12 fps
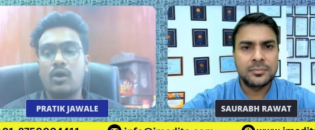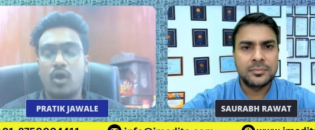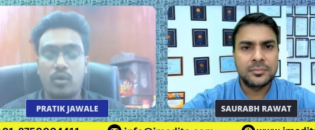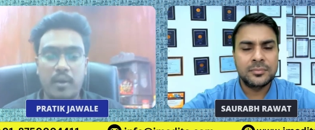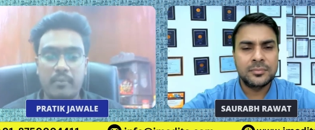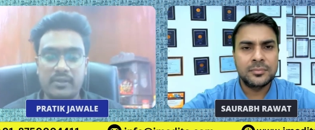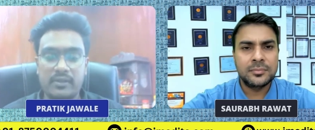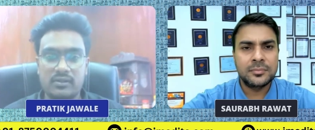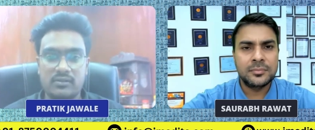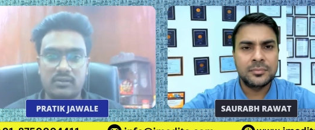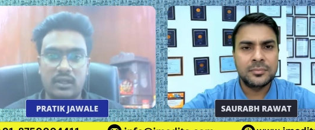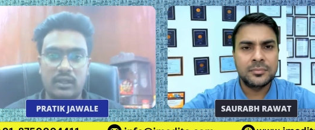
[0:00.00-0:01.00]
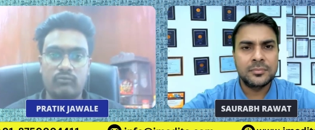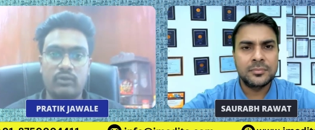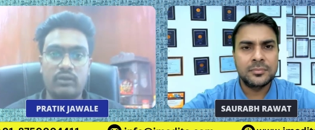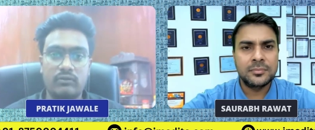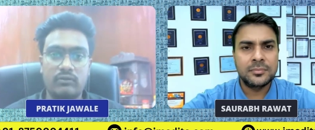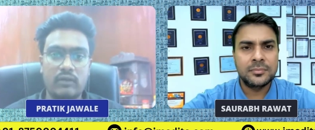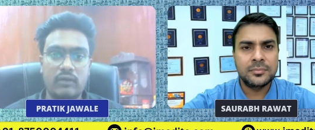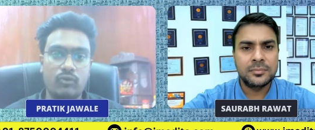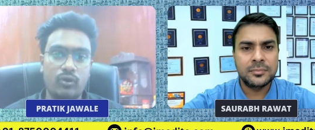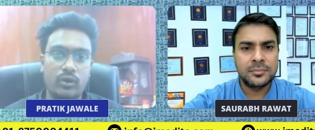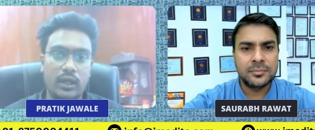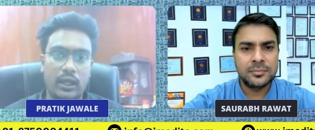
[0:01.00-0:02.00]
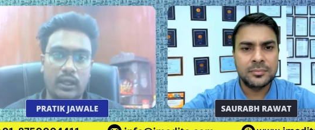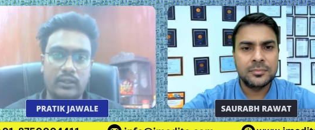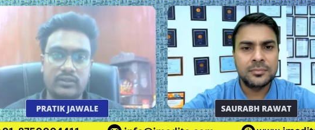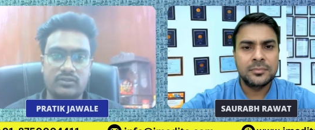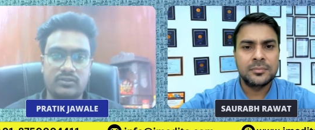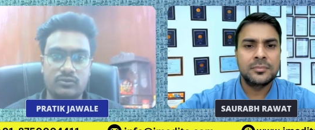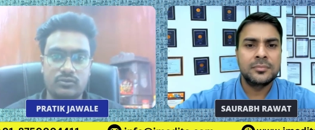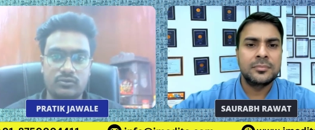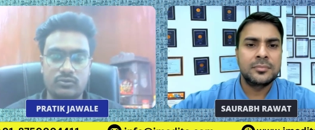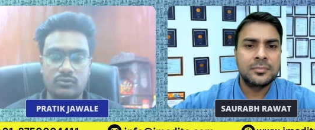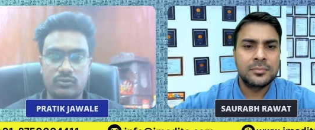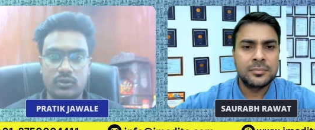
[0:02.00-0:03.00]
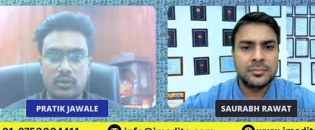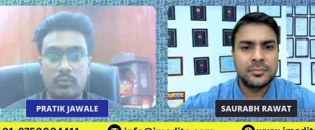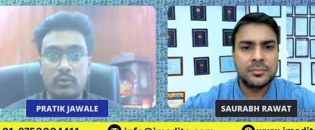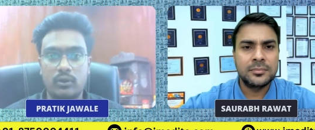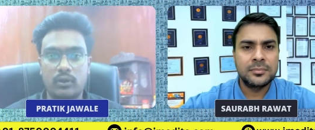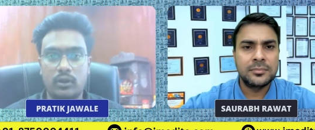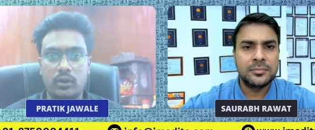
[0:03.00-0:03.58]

Speaker 1: on my basis, like whenever I want, I, I just used to come on,